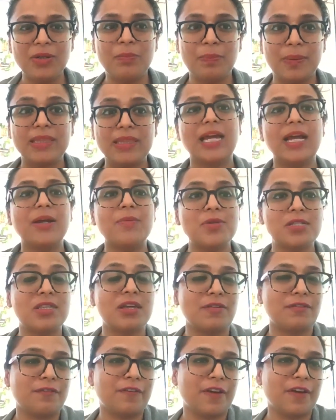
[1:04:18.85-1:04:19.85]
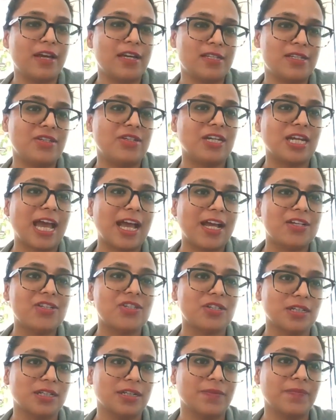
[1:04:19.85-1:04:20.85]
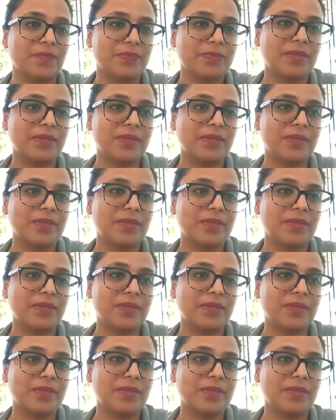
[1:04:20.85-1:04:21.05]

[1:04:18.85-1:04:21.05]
but that was their first reaction,